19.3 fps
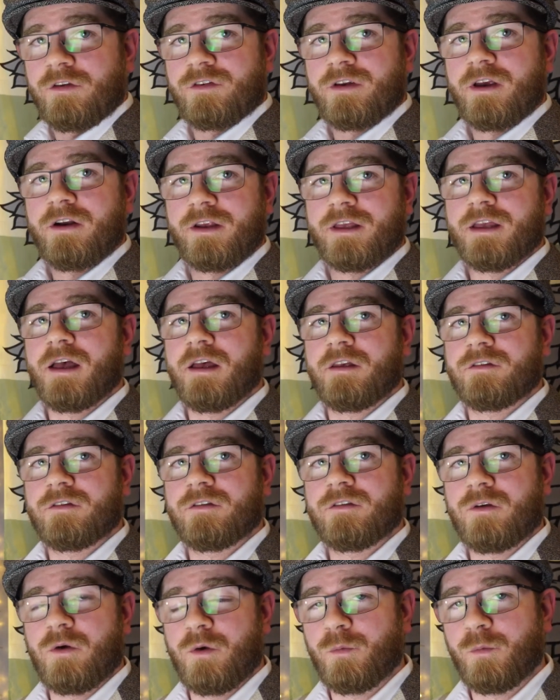sherry
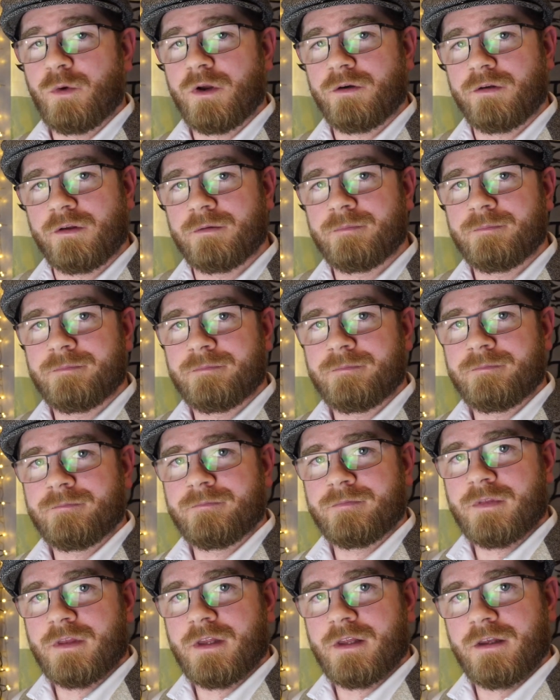cask's gone weird.
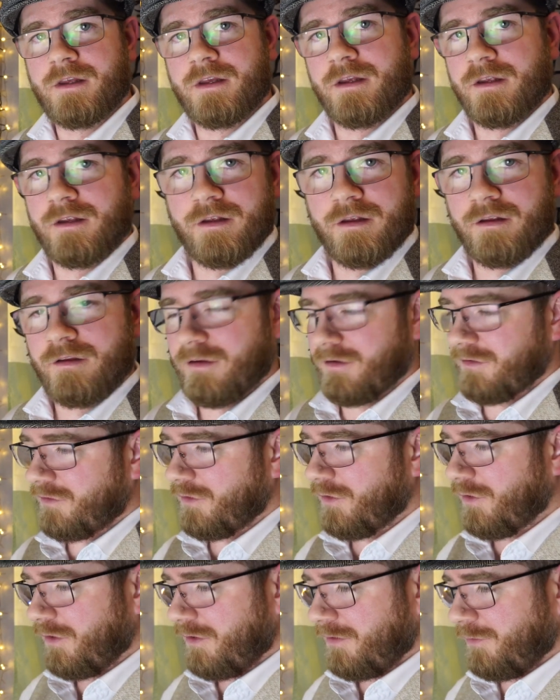It's
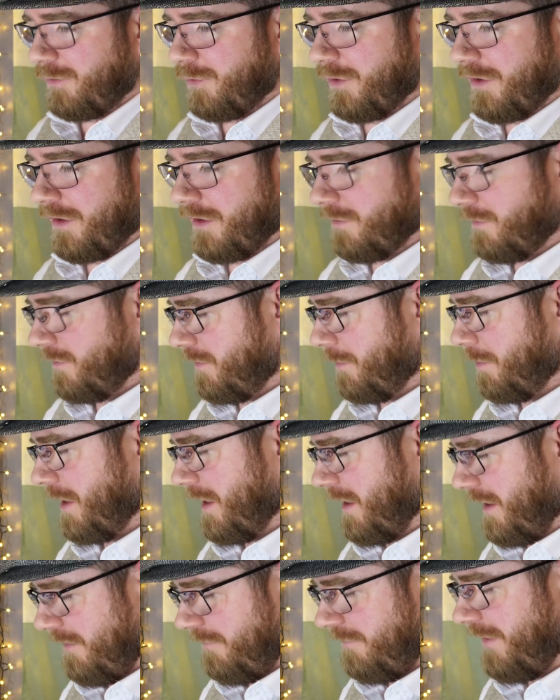not what it used to be.
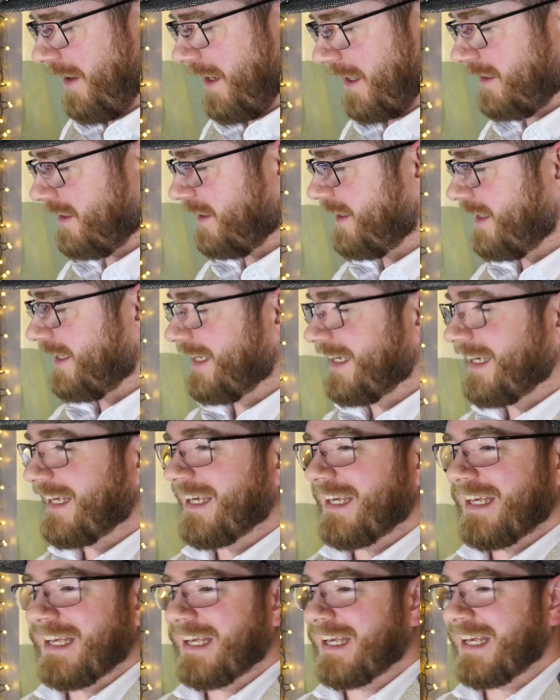In fact,
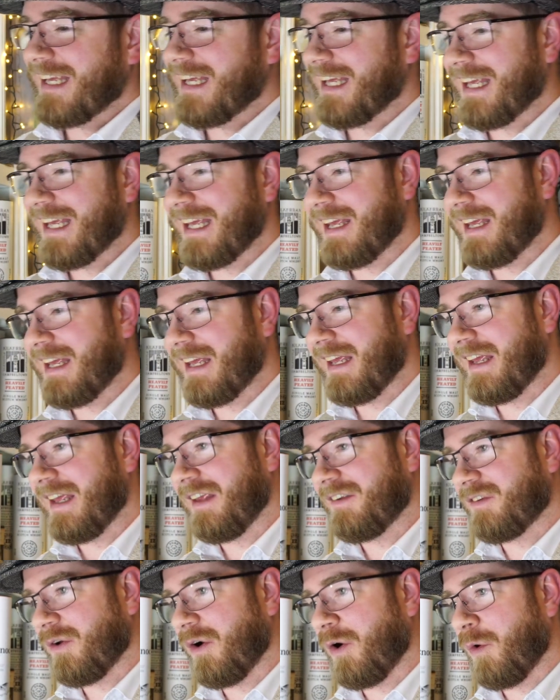
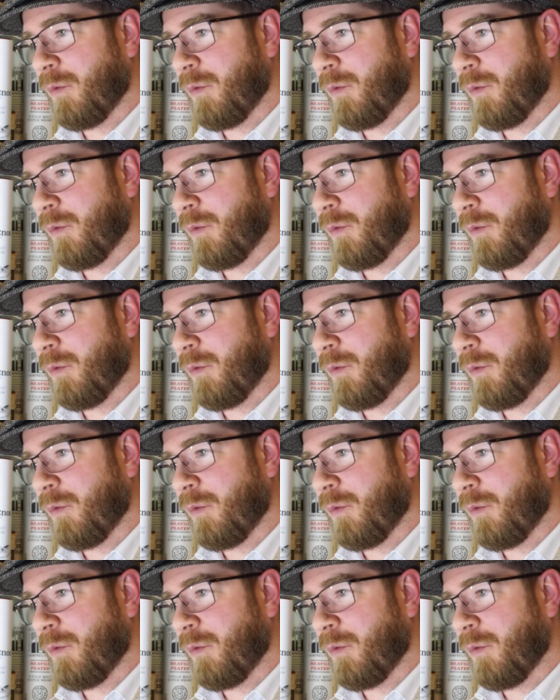it's got